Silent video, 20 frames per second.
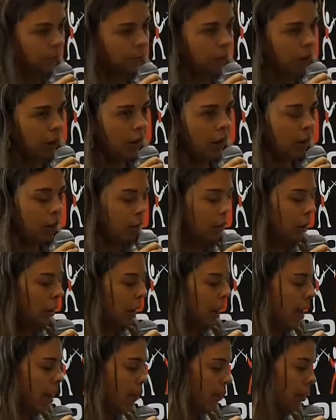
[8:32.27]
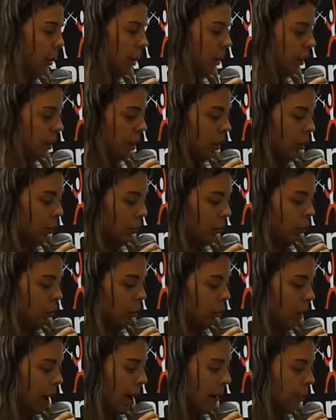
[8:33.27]
playing another level and they
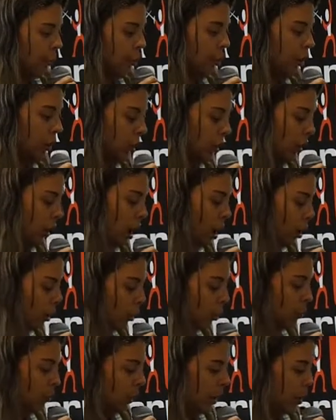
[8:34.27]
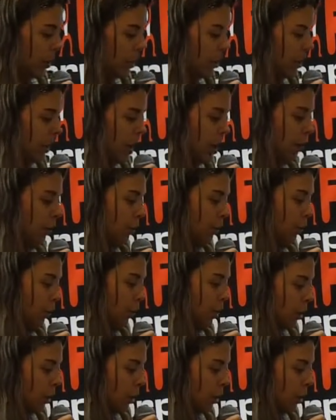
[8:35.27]
would have to learn how to play this level.